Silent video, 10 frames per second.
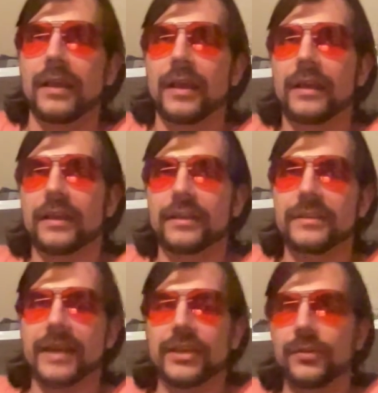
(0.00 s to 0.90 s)
and it could
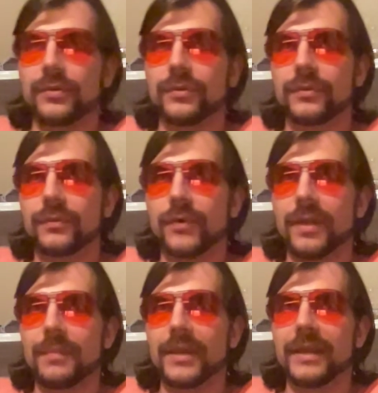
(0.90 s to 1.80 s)
take you
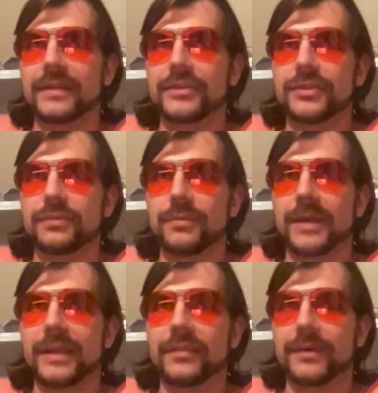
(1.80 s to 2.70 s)
1 minute to just
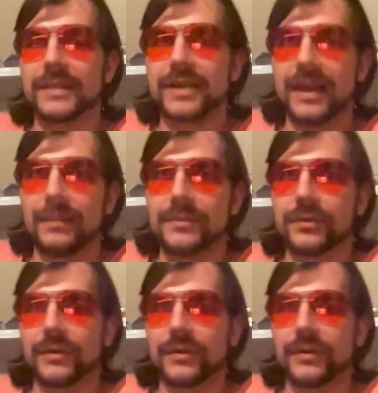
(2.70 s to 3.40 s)
repeat it 3 times,